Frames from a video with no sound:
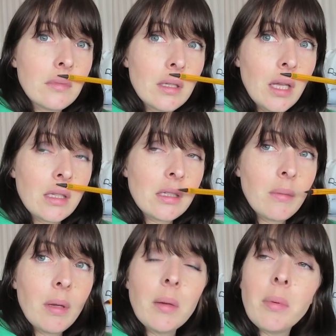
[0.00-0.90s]
And that's
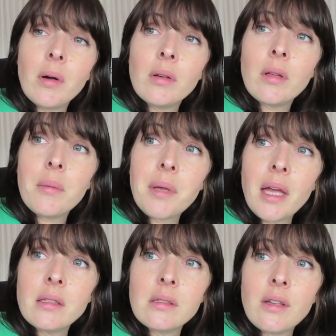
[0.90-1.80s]
it, people. I'm
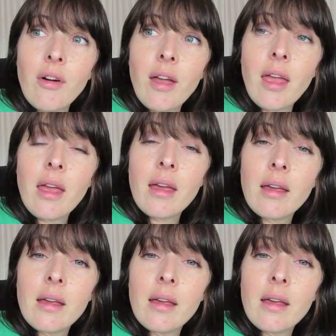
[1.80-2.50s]
getting snotty.